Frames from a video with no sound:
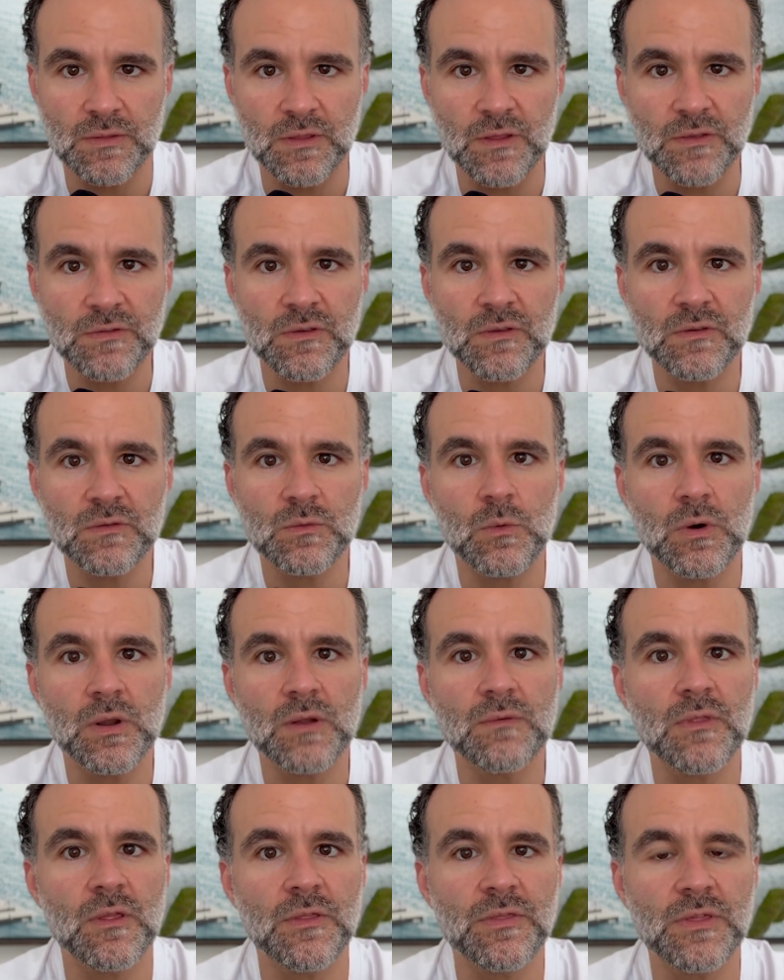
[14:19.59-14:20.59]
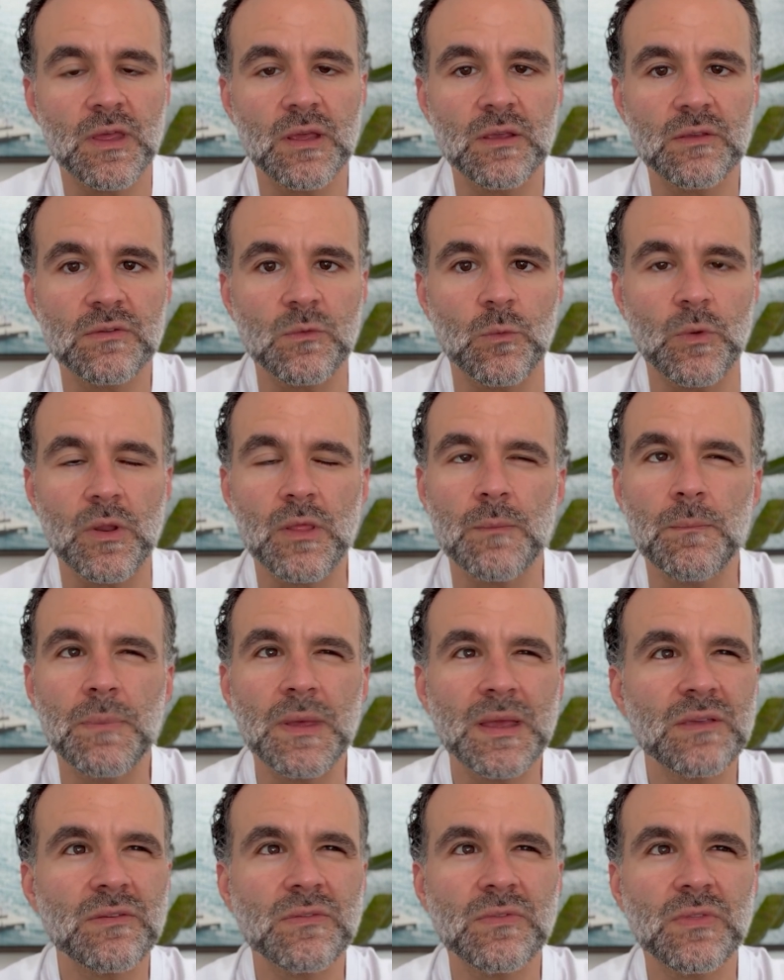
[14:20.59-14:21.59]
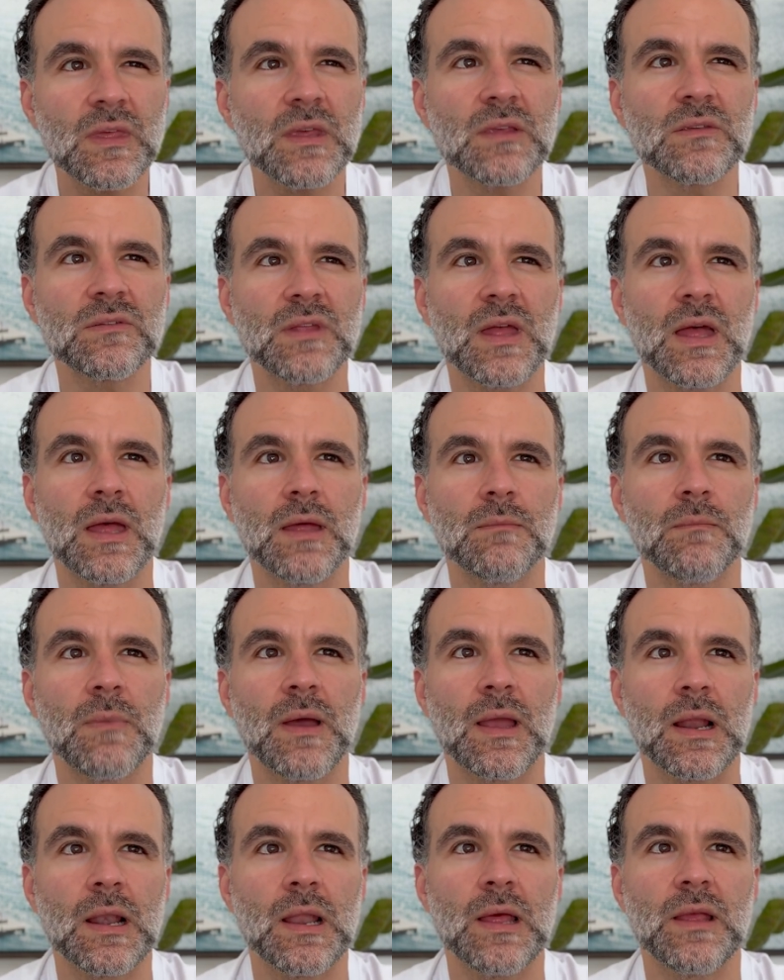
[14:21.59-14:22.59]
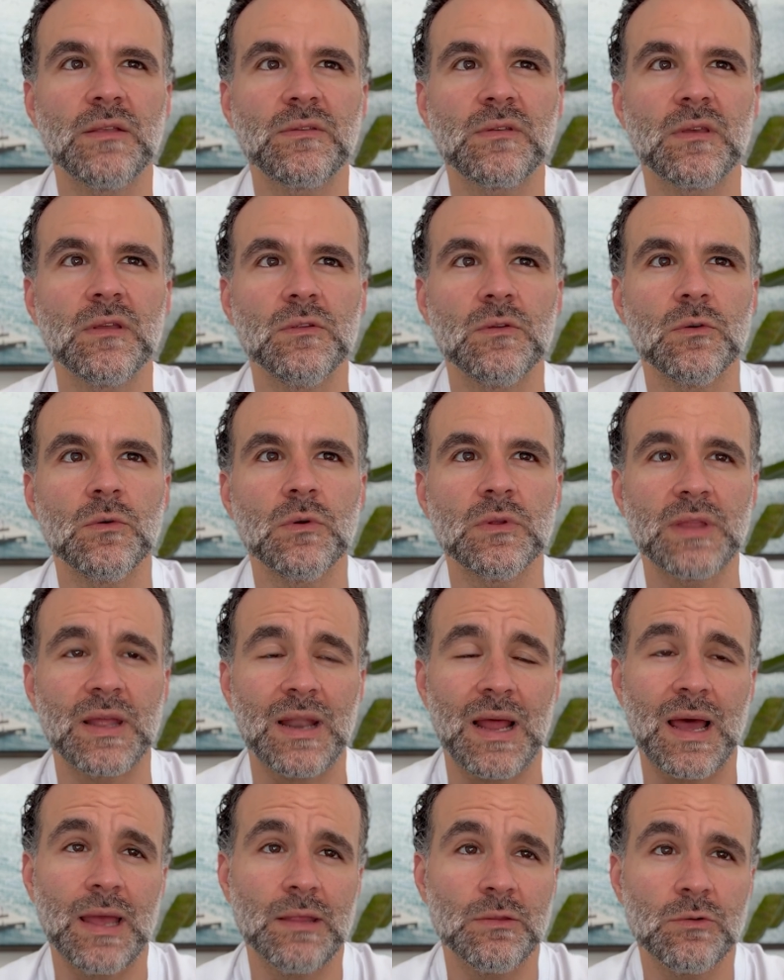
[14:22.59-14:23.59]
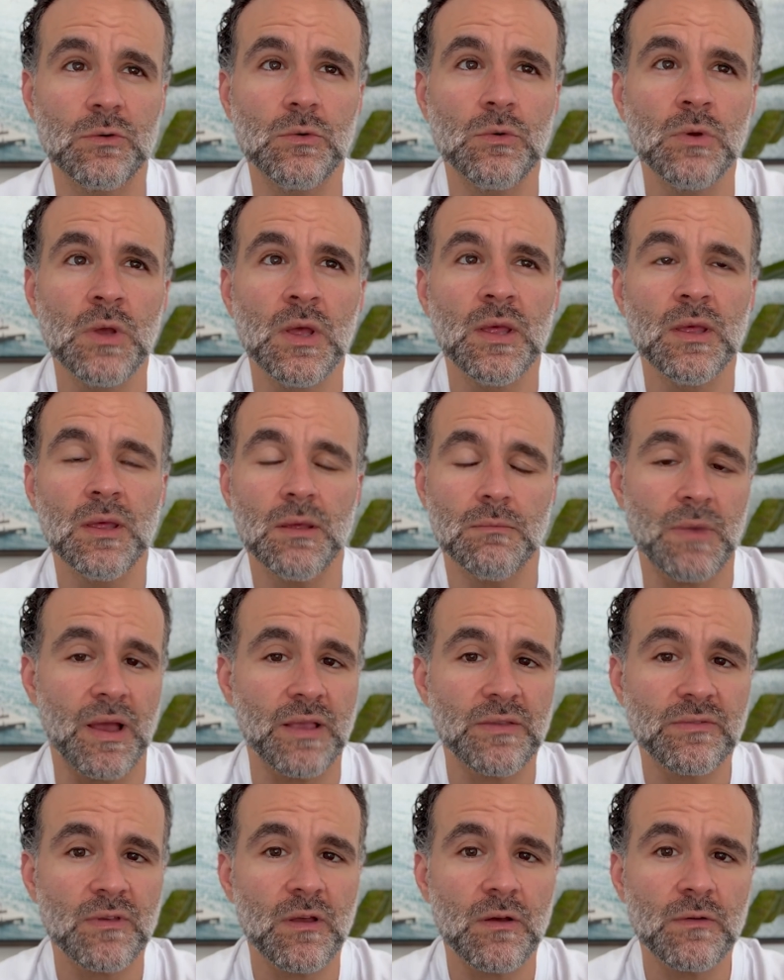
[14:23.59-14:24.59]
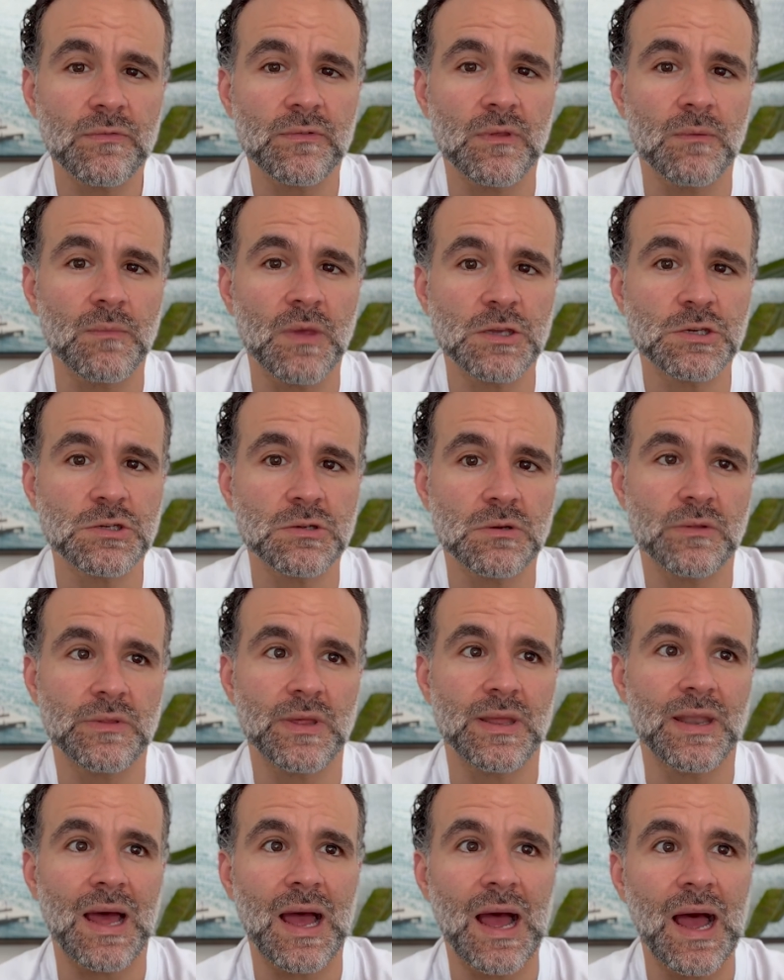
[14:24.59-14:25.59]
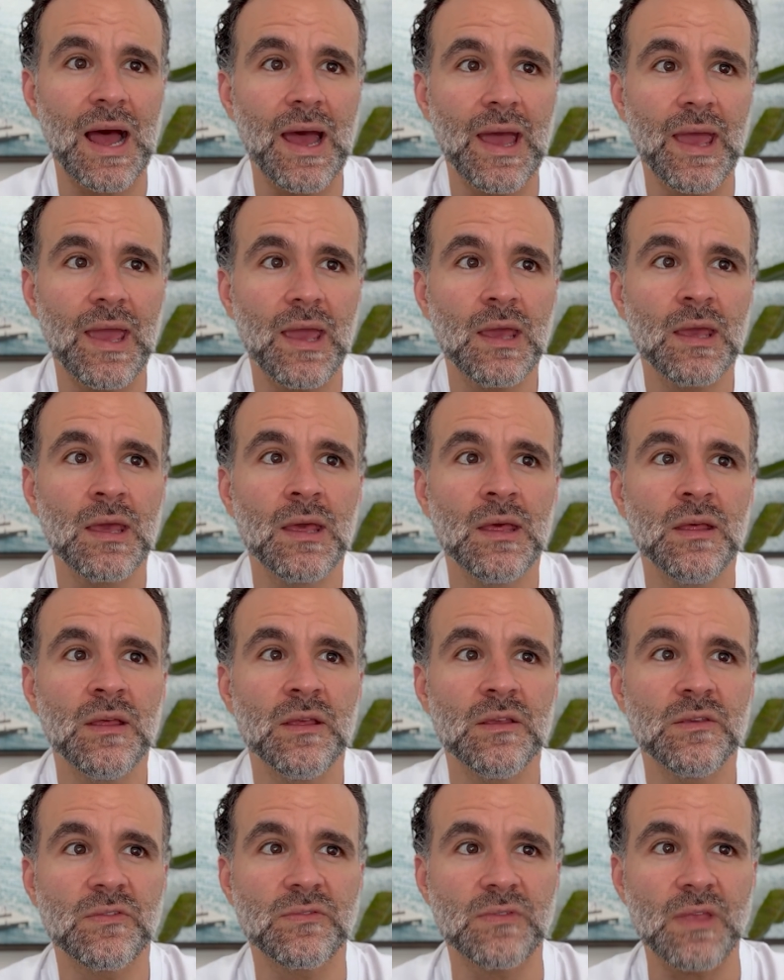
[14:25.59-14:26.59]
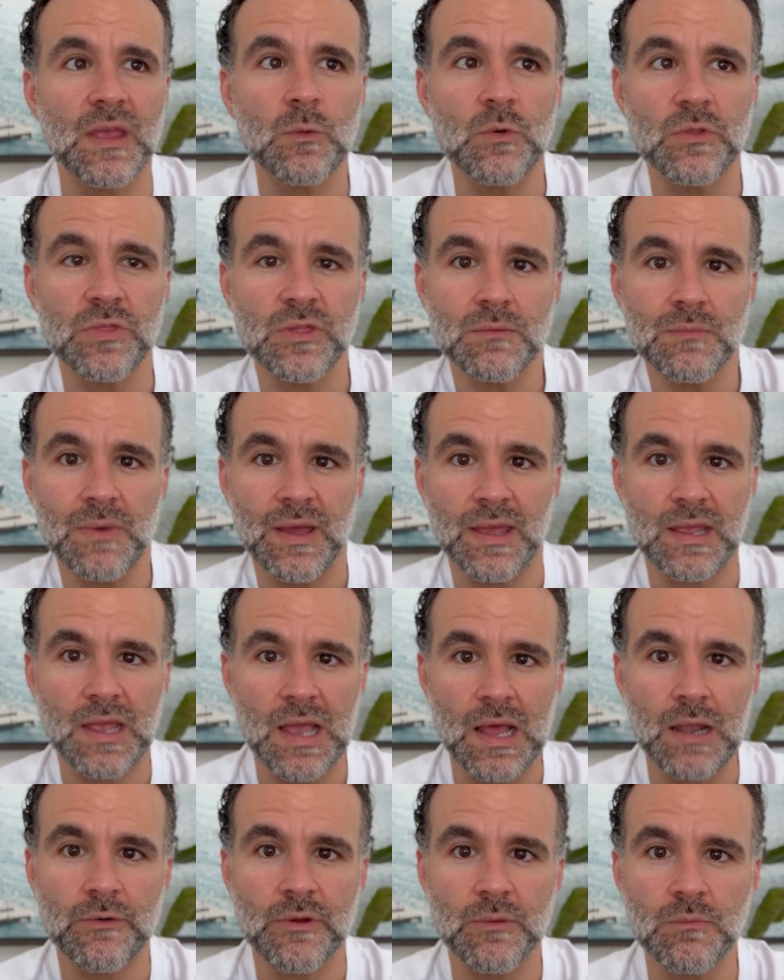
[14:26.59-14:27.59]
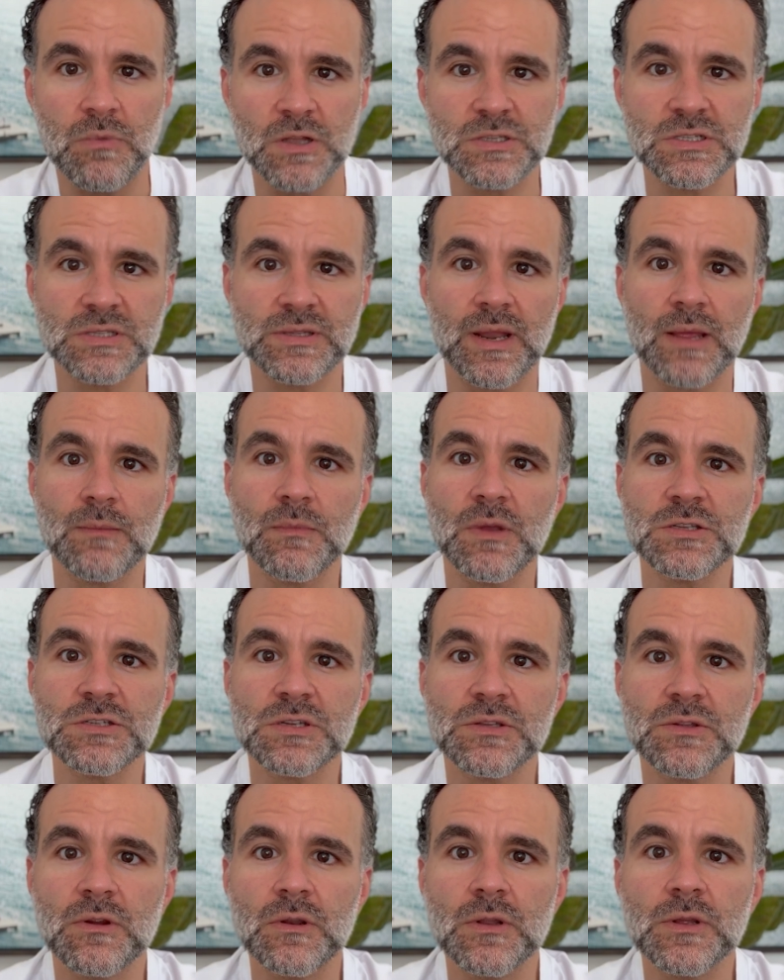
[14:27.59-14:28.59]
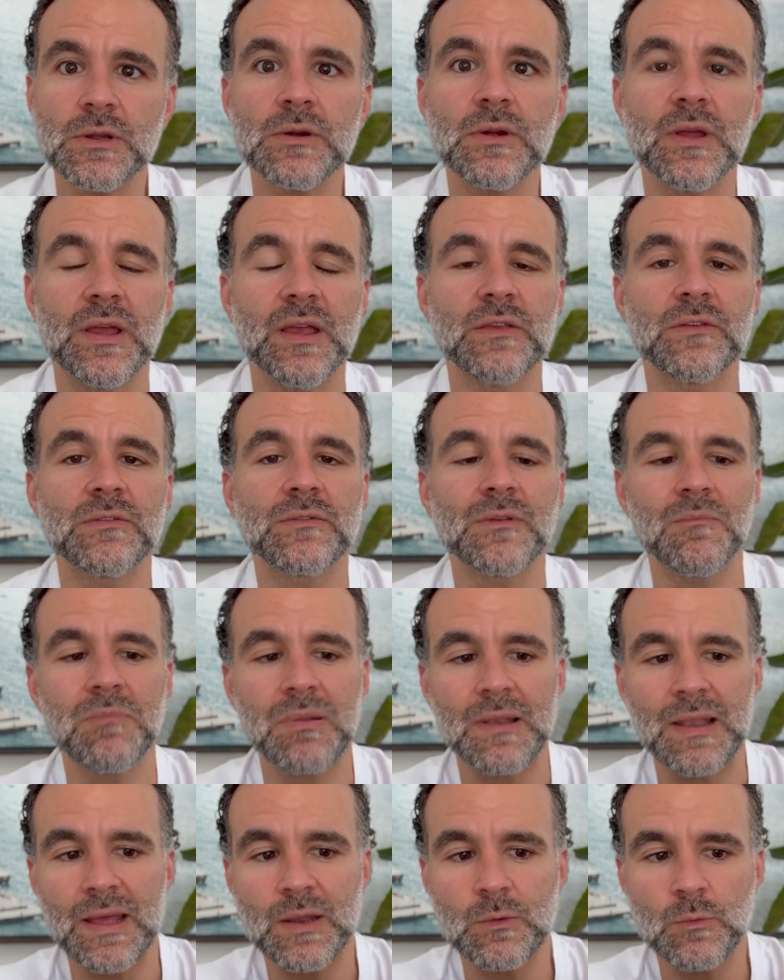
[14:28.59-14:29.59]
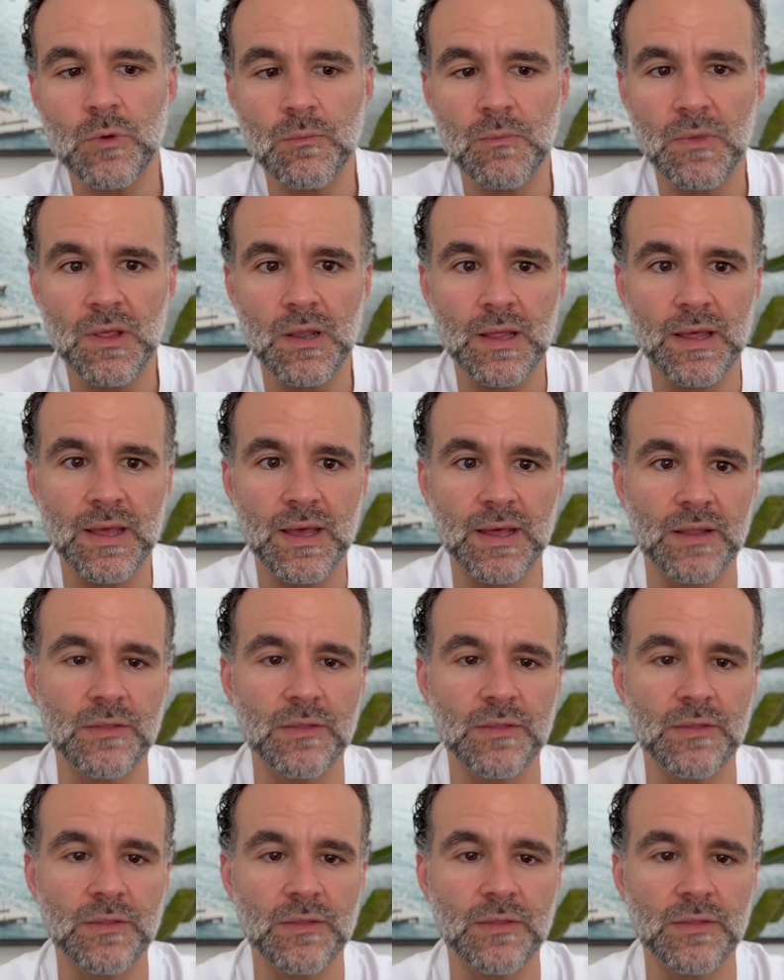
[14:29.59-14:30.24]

This is one of the biggest things that my clients can do and that I do myself to make sure that I stay within my calorie budget that I mentioned earlier, is to plan one meal ahead.